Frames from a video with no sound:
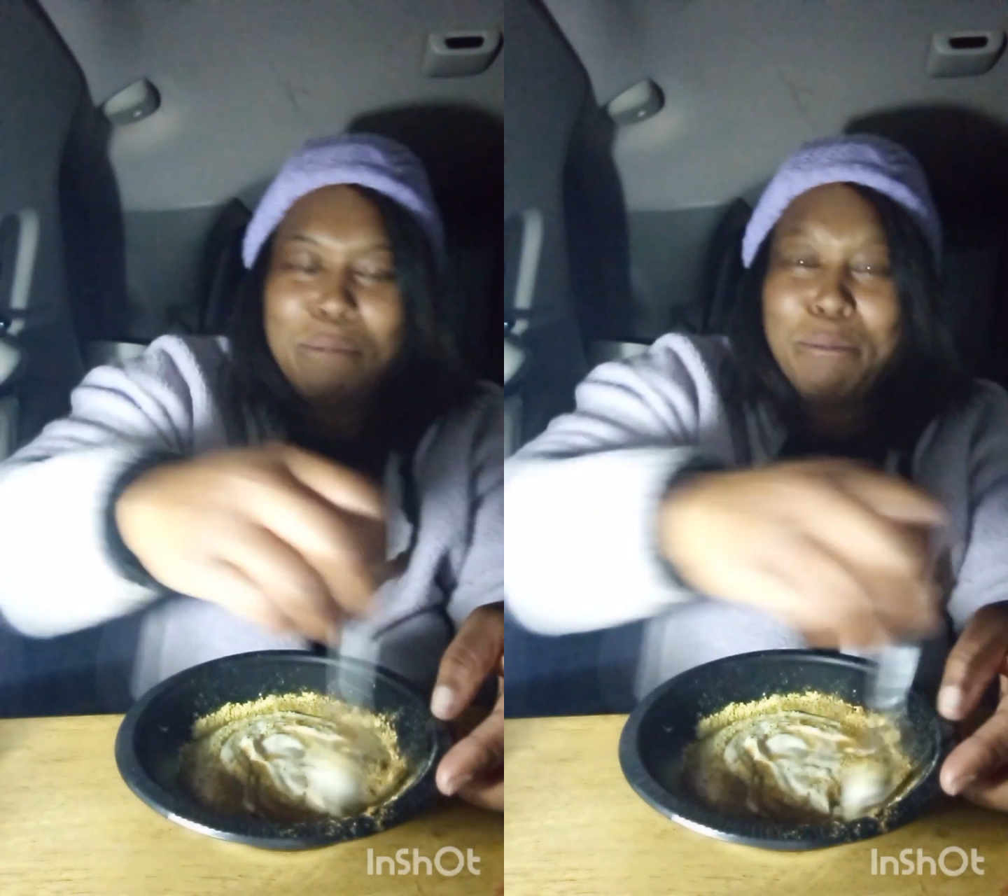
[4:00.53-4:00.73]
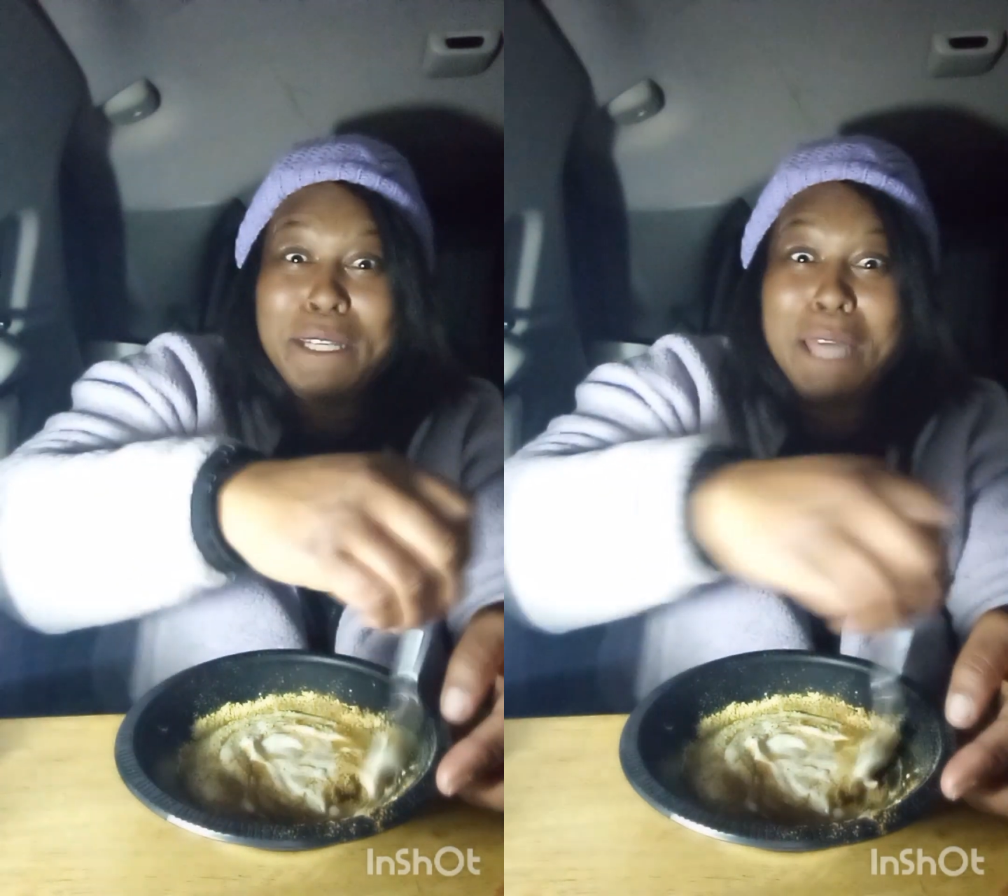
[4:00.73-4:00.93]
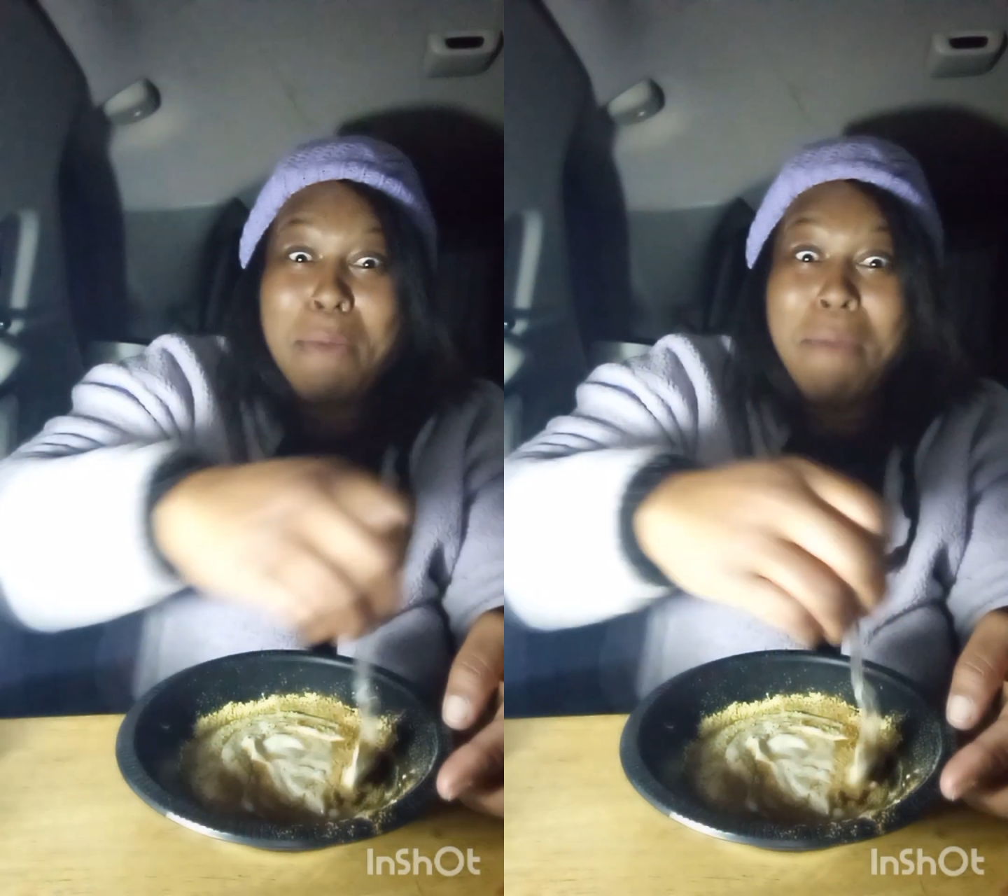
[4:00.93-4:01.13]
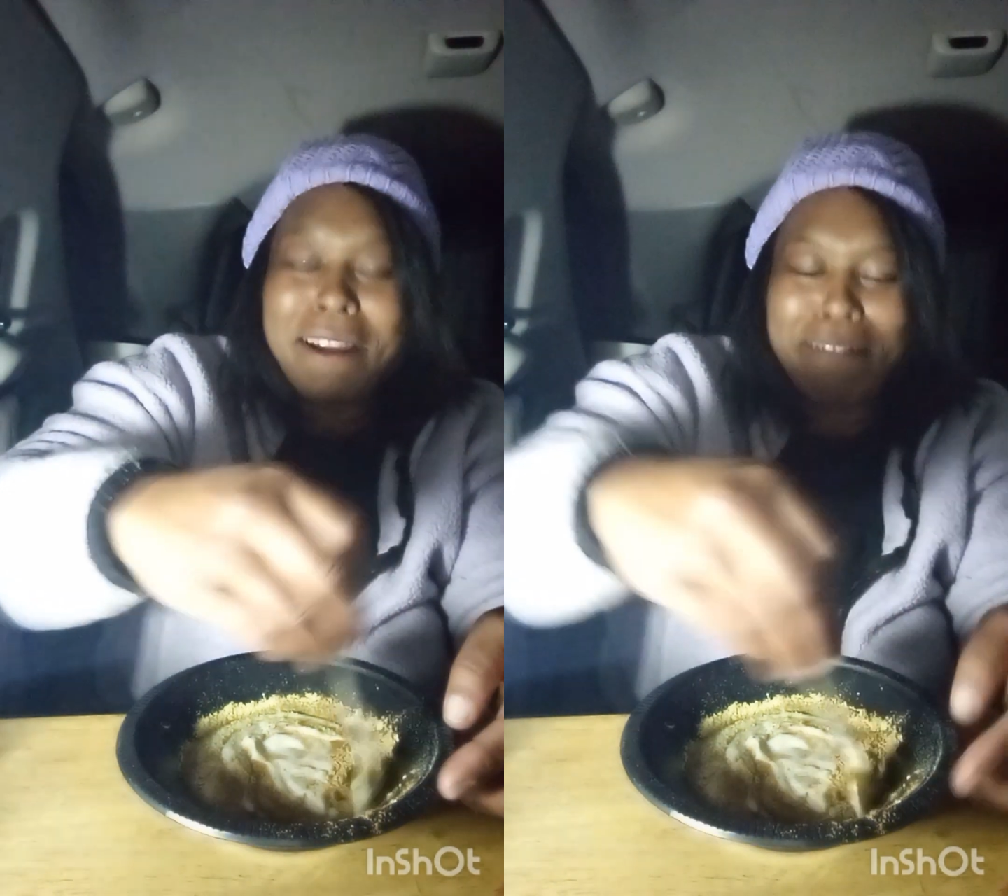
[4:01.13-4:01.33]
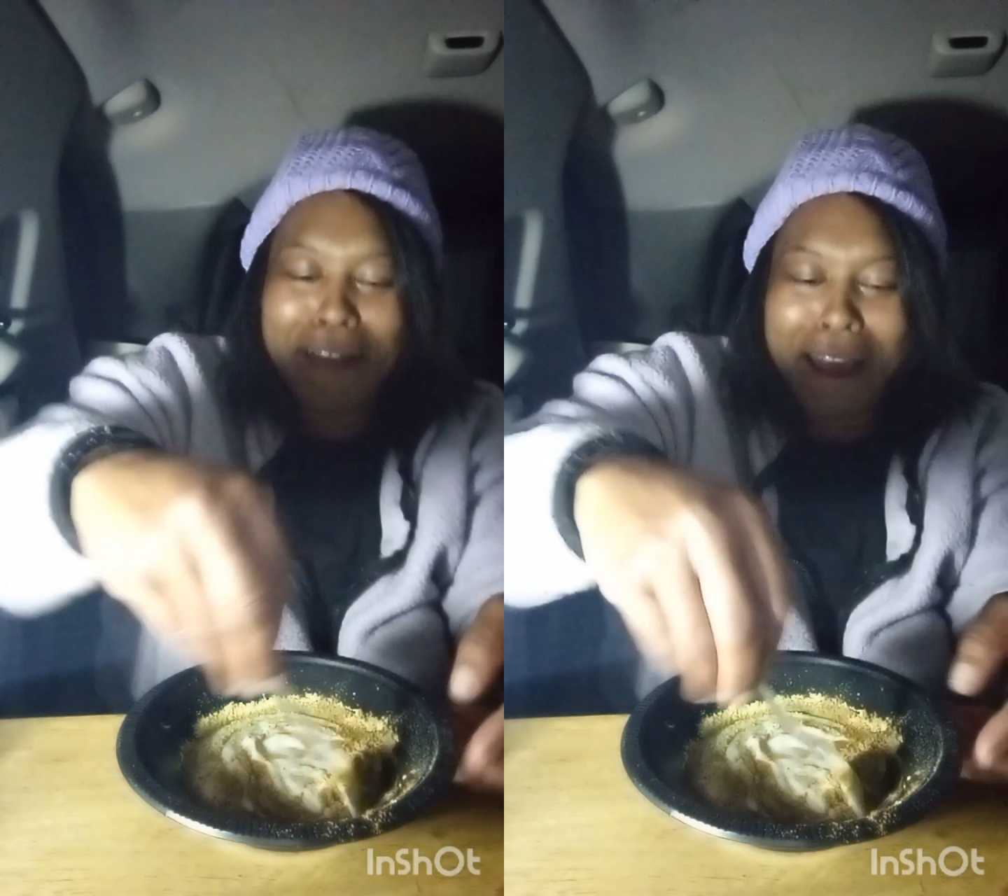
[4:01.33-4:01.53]
Bring that
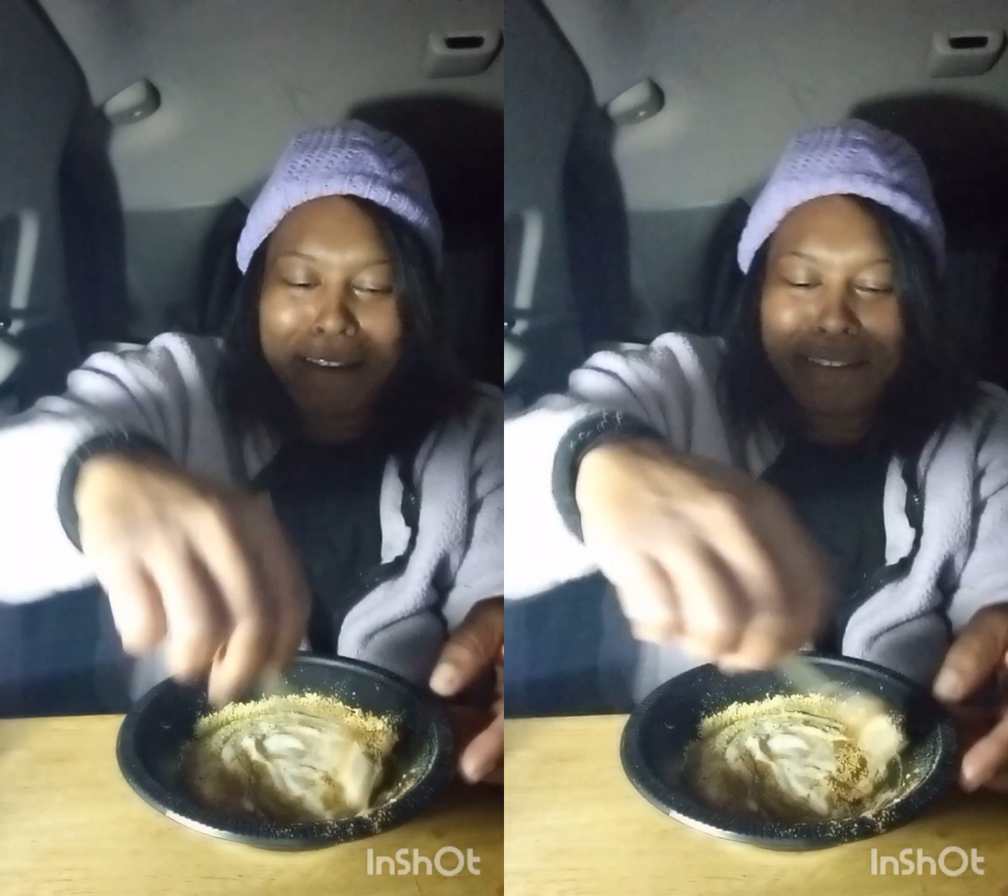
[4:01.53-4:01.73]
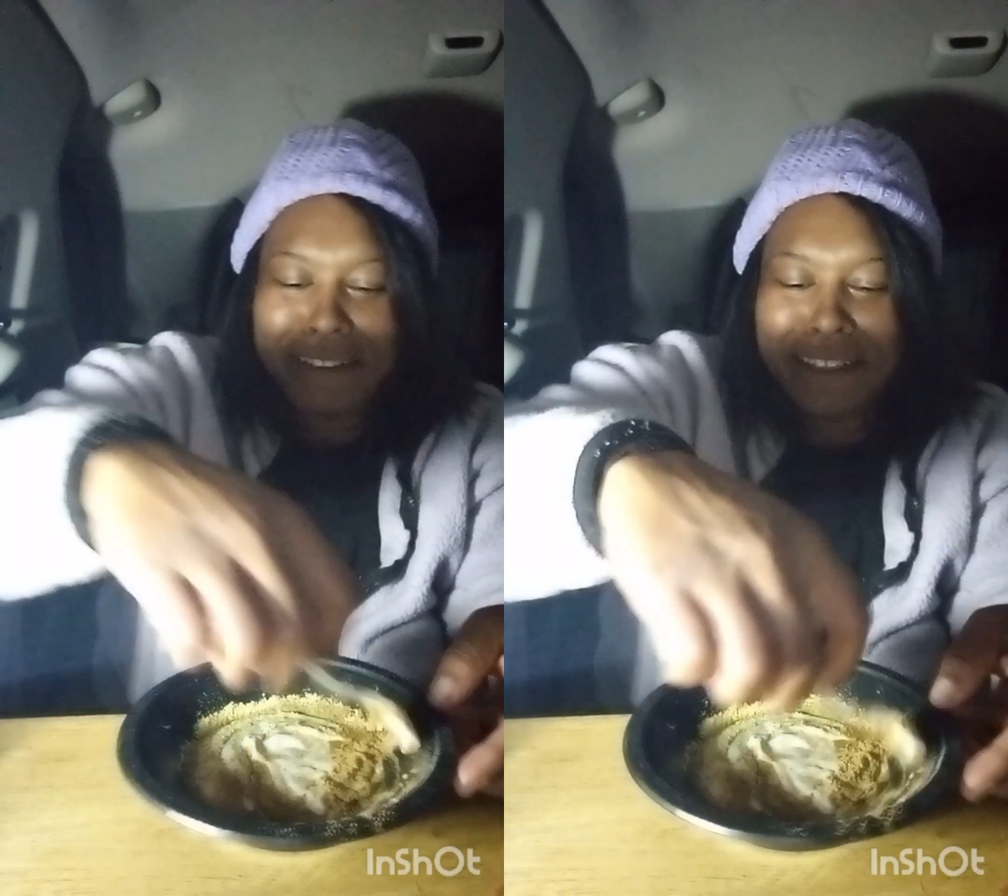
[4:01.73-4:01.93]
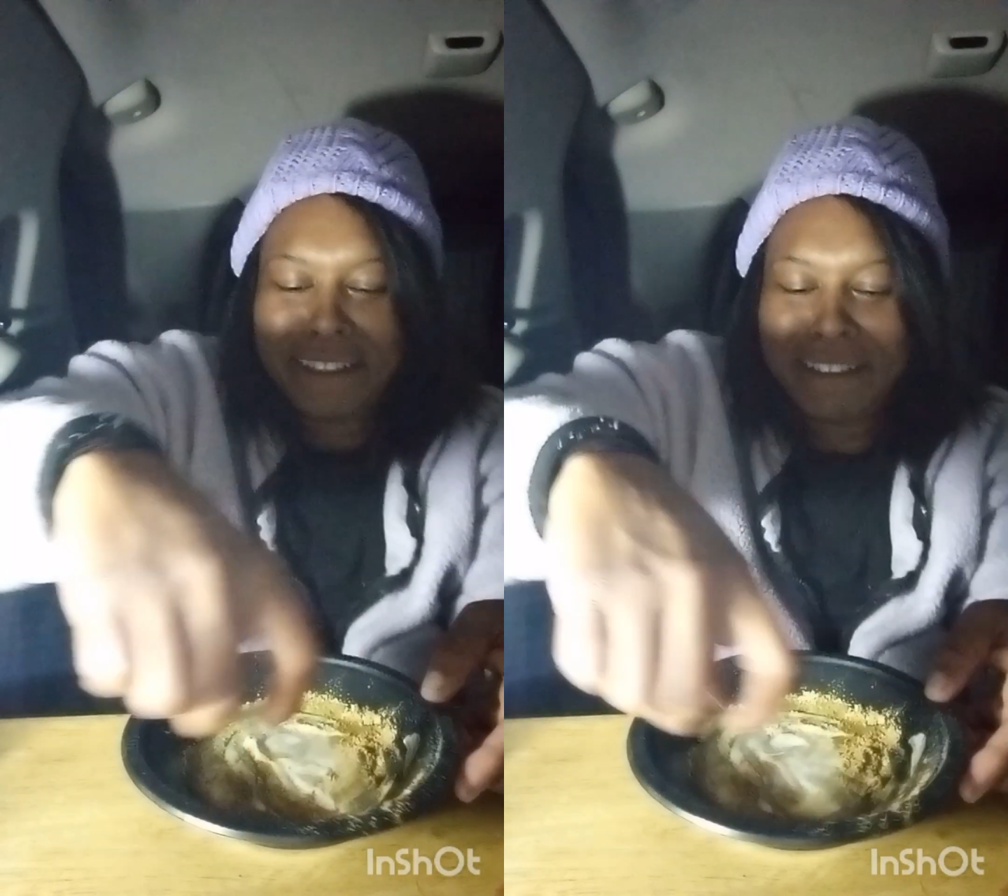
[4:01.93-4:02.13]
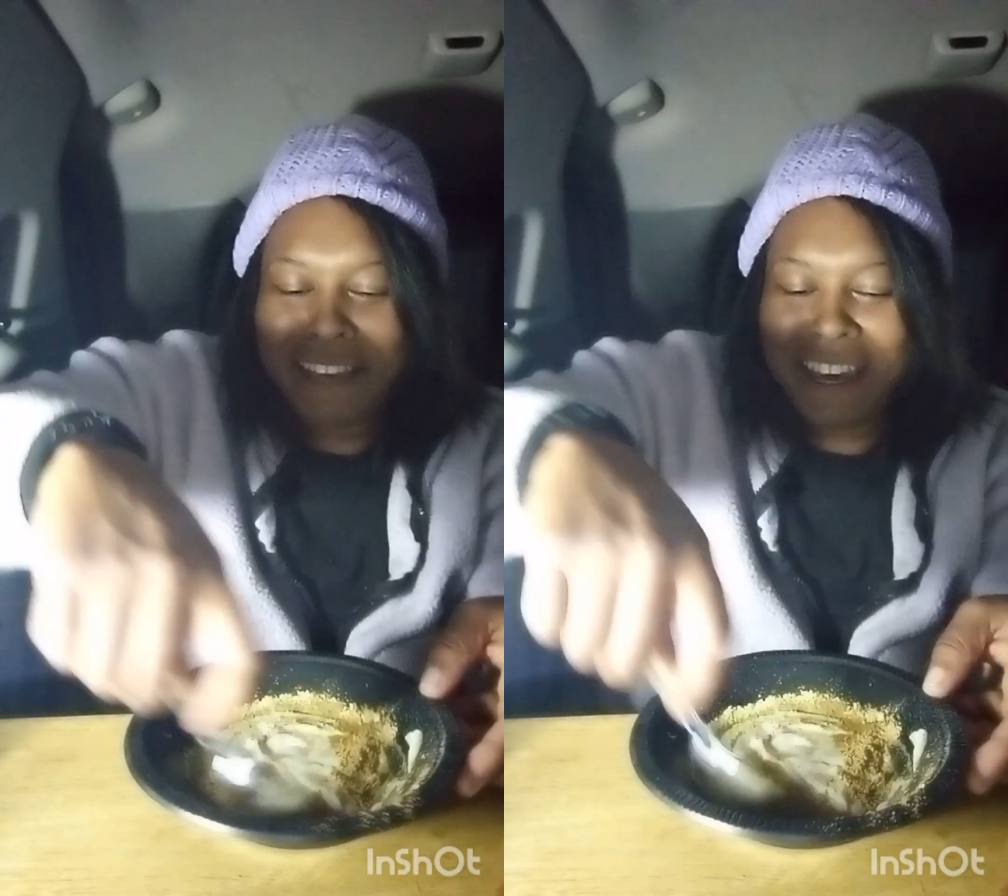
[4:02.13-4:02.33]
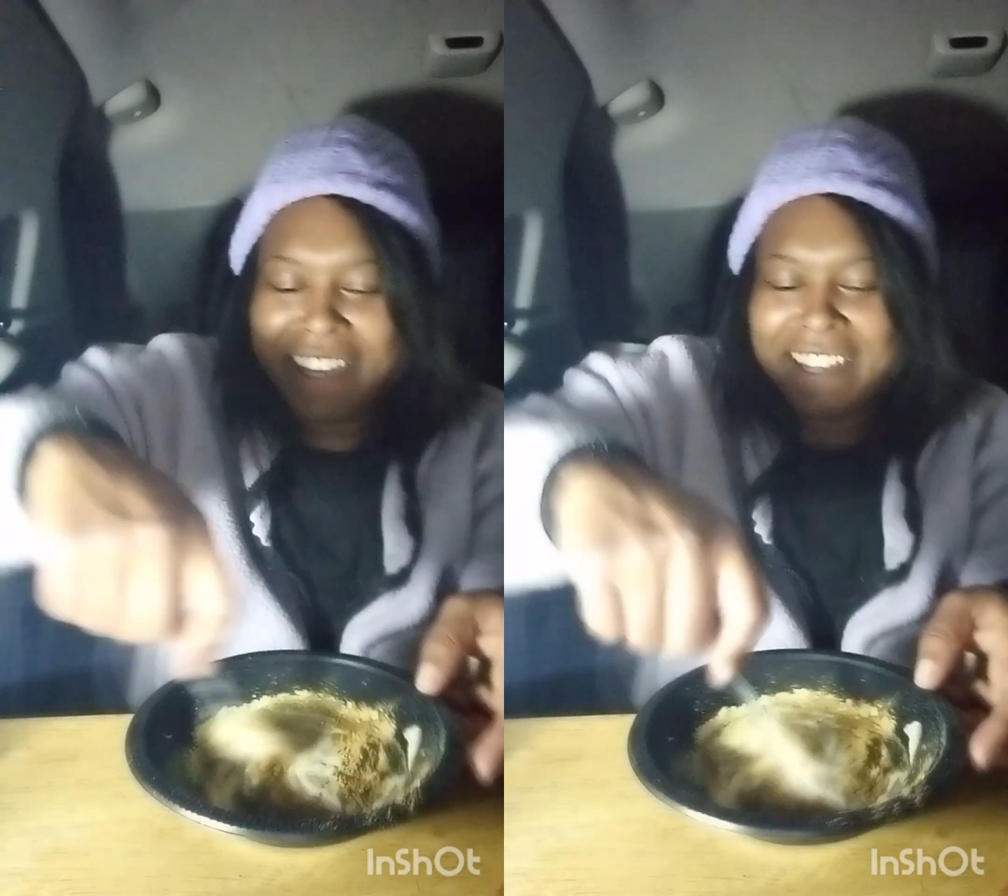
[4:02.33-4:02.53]
back around.
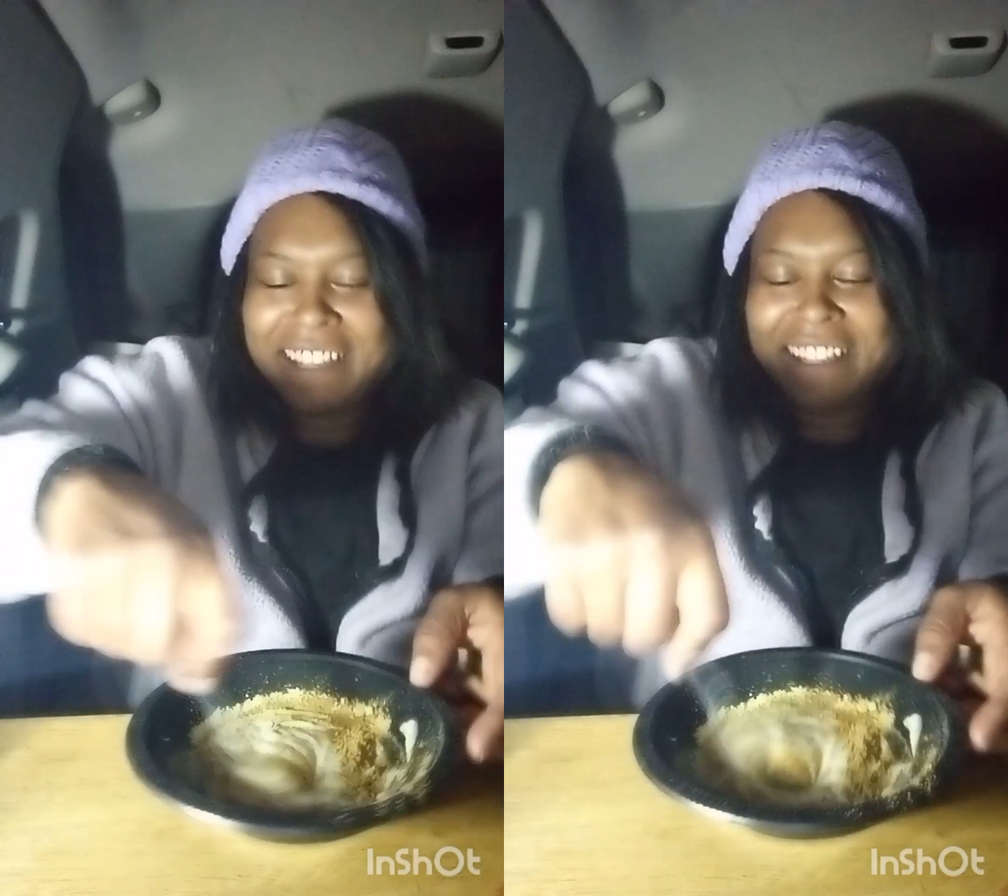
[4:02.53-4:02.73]
Okay.